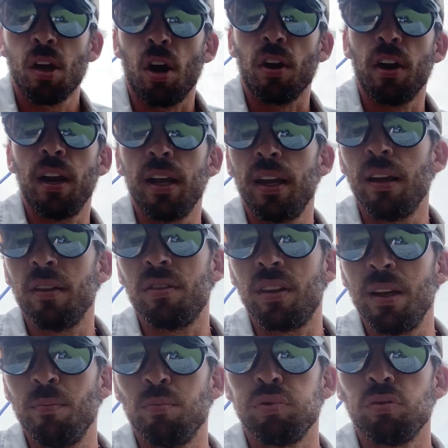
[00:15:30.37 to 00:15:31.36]
are gonna get
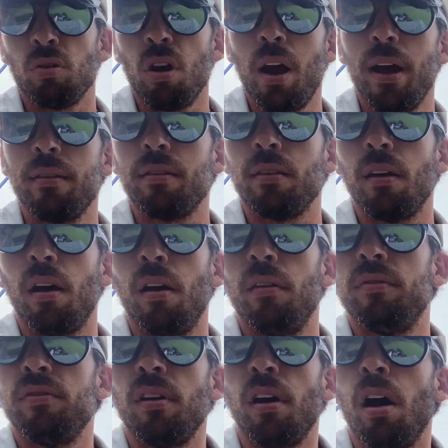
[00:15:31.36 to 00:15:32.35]
the brunt
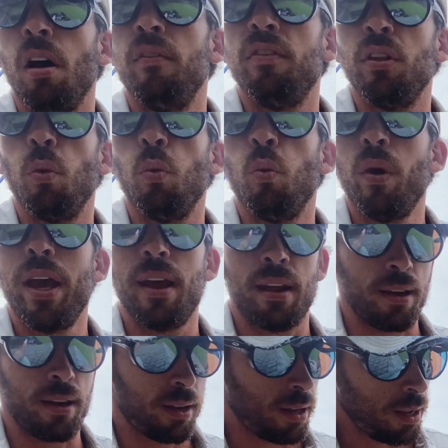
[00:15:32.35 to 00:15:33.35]
of the
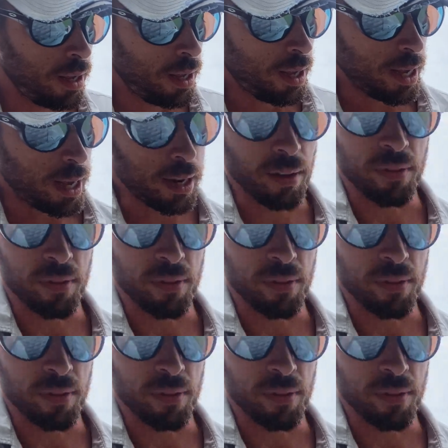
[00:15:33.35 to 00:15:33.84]
wind. And